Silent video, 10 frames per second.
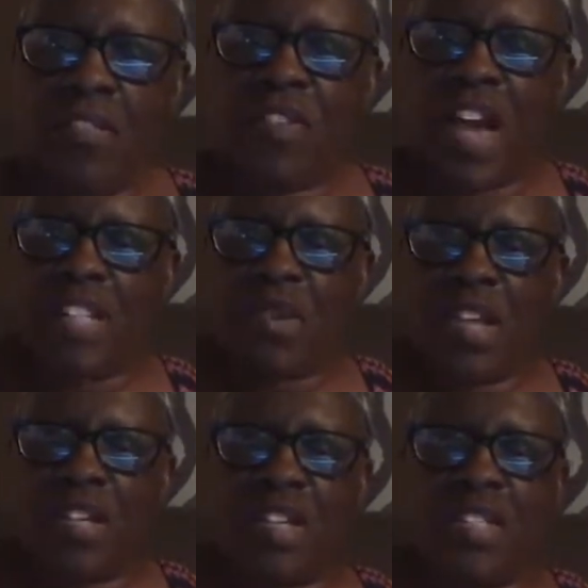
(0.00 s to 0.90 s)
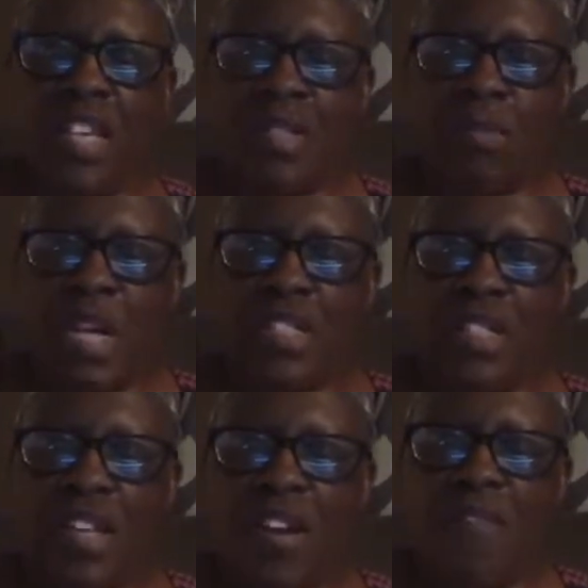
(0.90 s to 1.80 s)
Finest Wine Cooking says, much
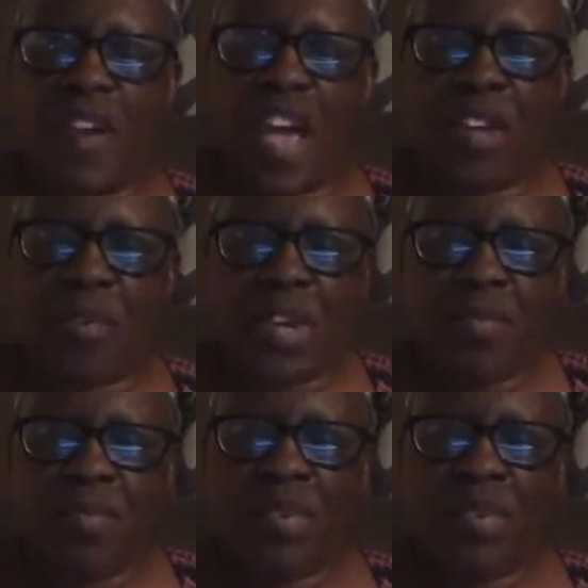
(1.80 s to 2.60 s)
love, Valerie.